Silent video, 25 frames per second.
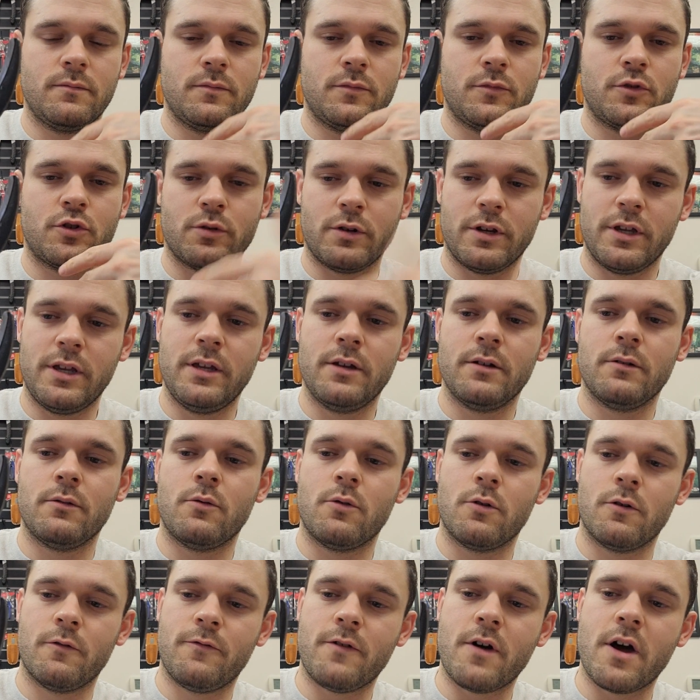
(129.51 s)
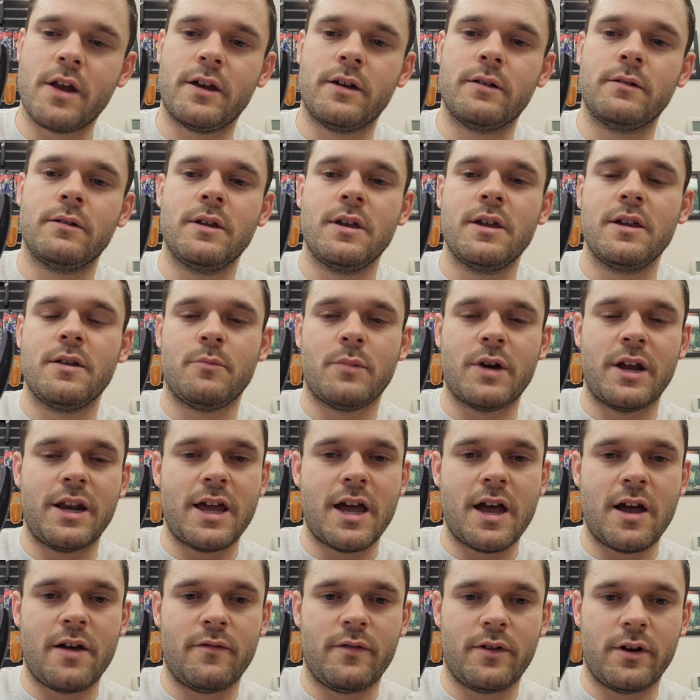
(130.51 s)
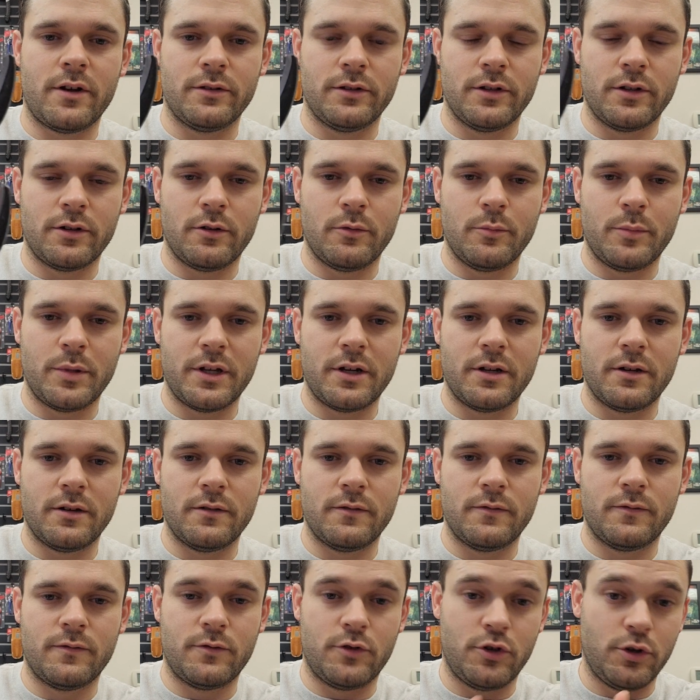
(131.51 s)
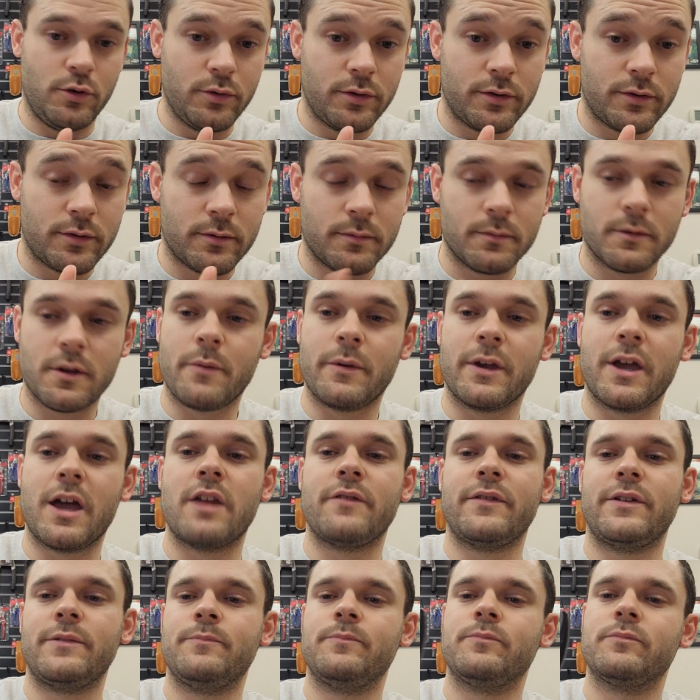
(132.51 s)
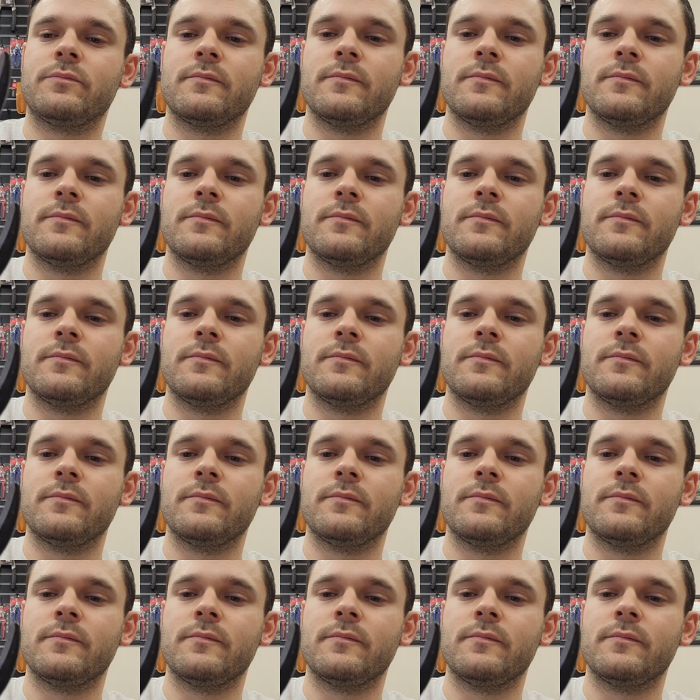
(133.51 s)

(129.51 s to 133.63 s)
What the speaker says: tree or fauna might have a little bit of juice coming out of it.